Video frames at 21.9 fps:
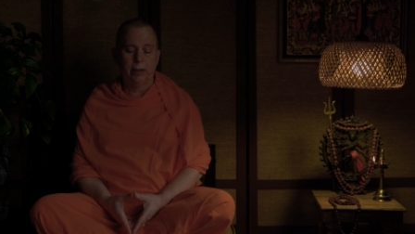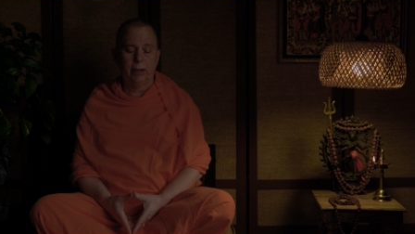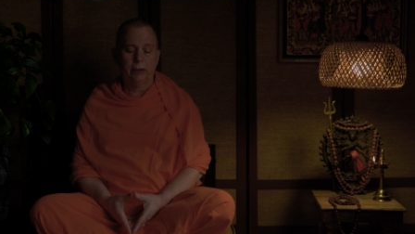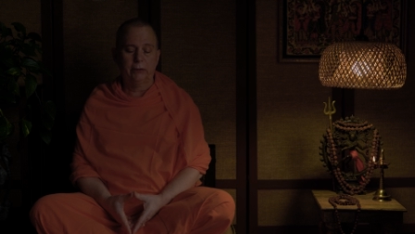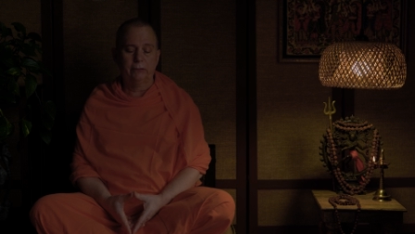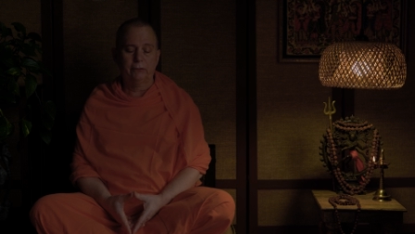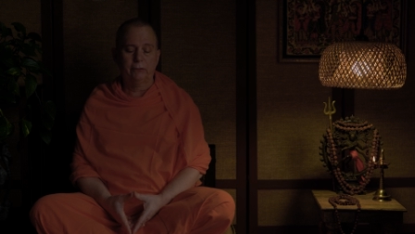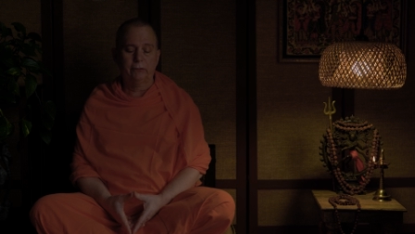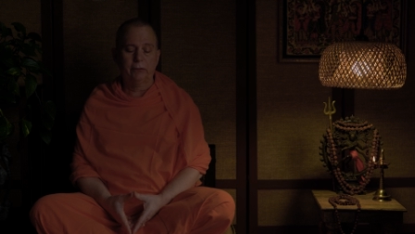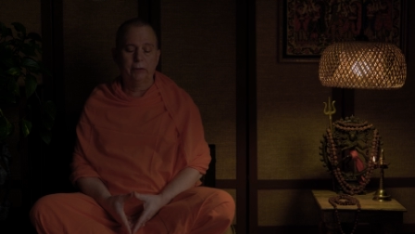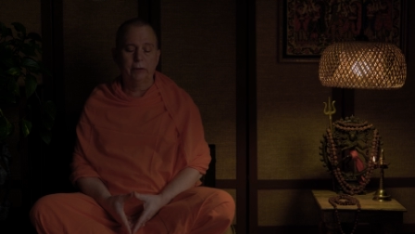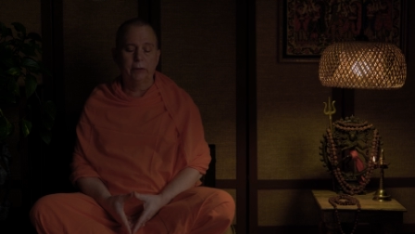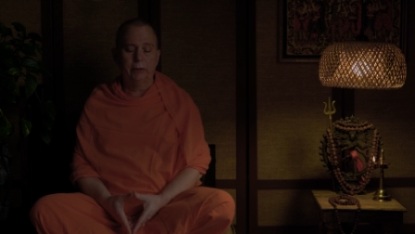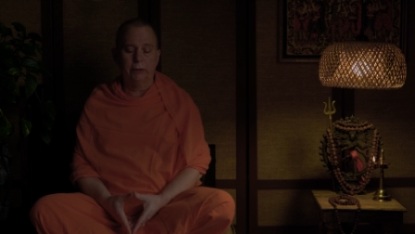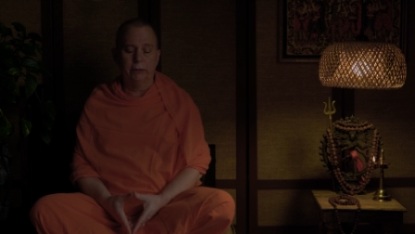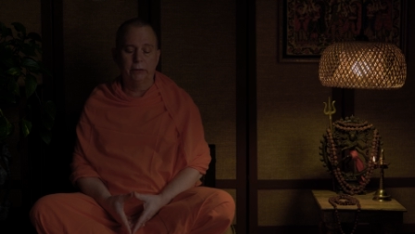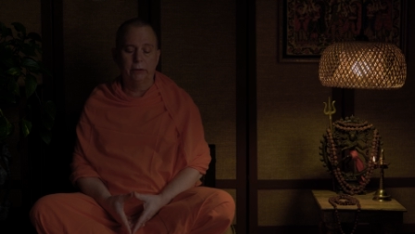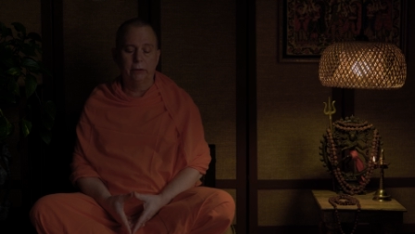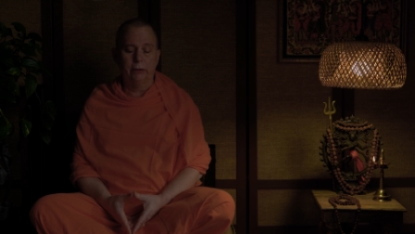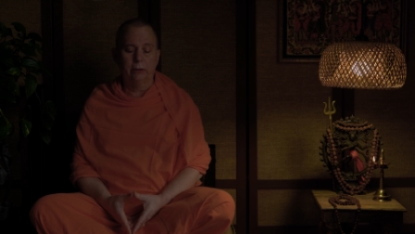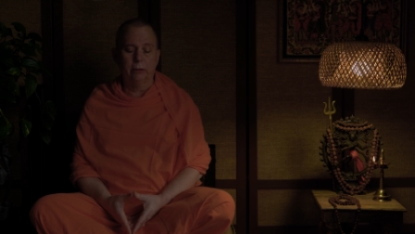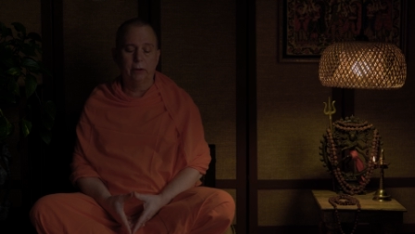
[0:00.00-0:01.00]
and
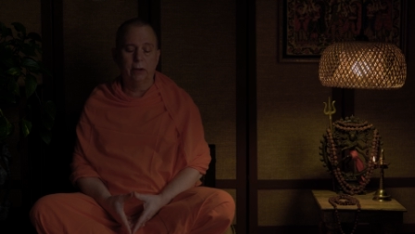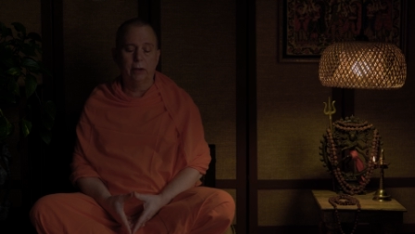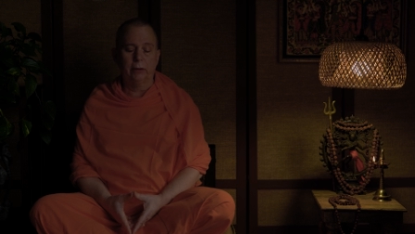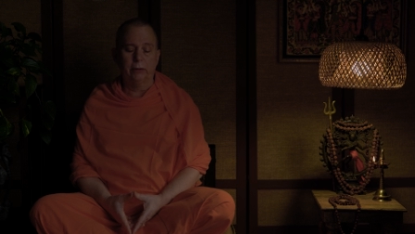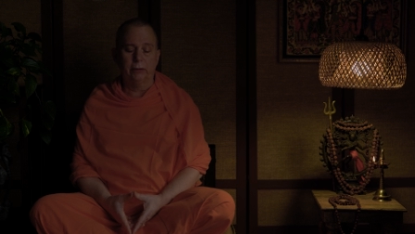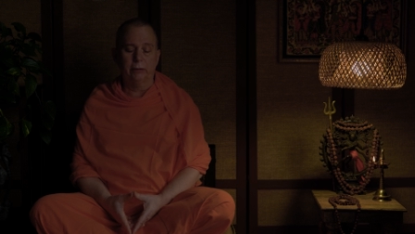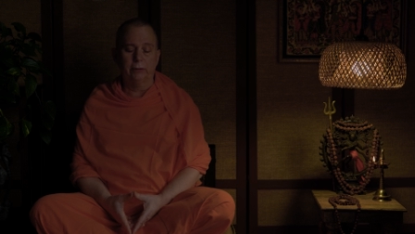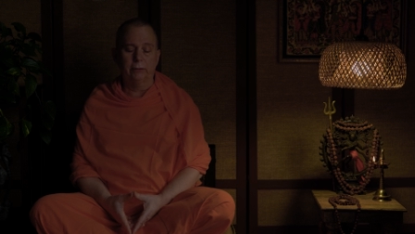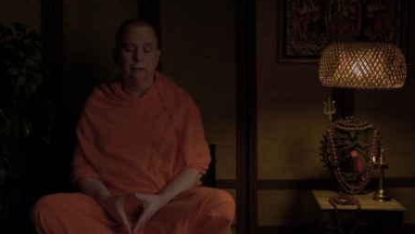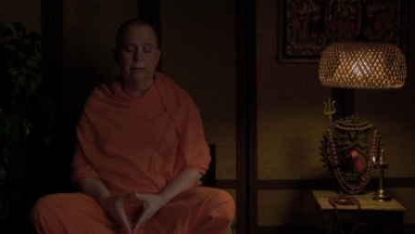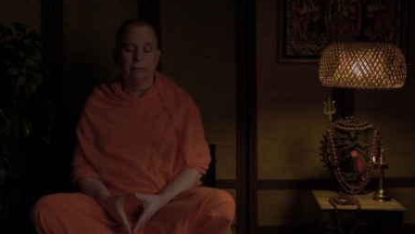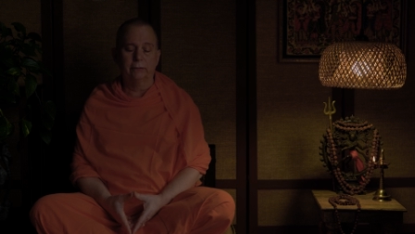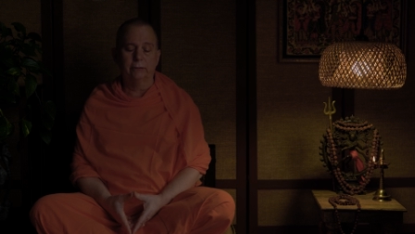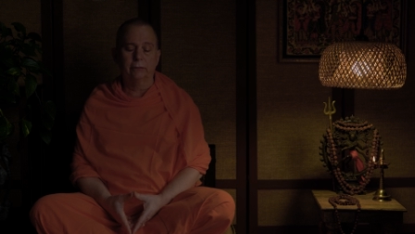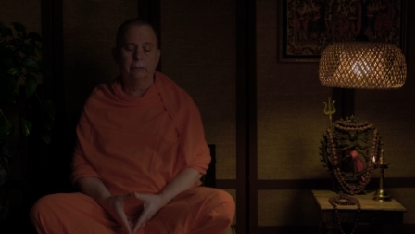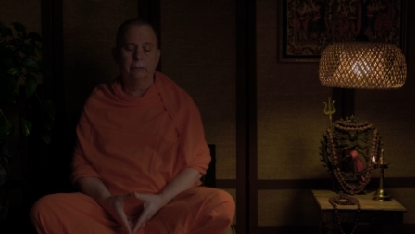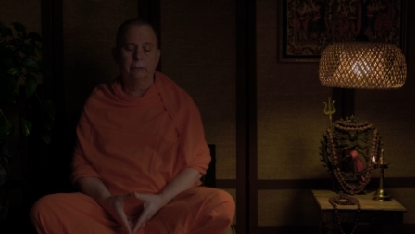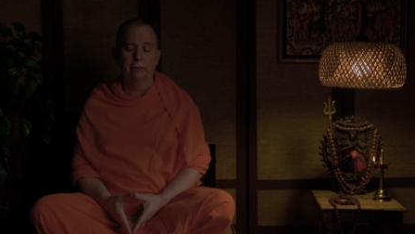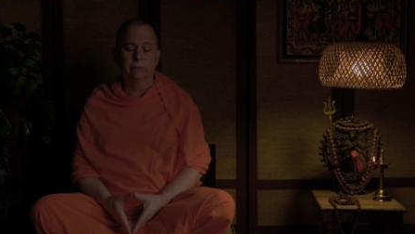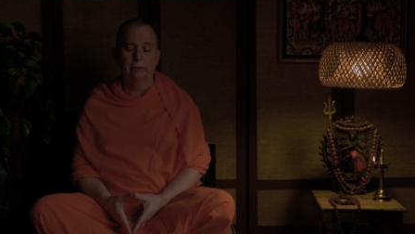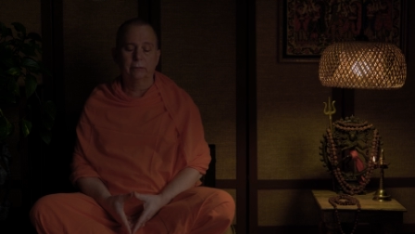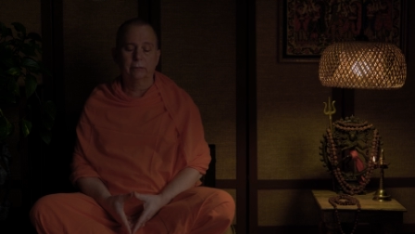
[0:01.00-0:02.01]
filling your lungs.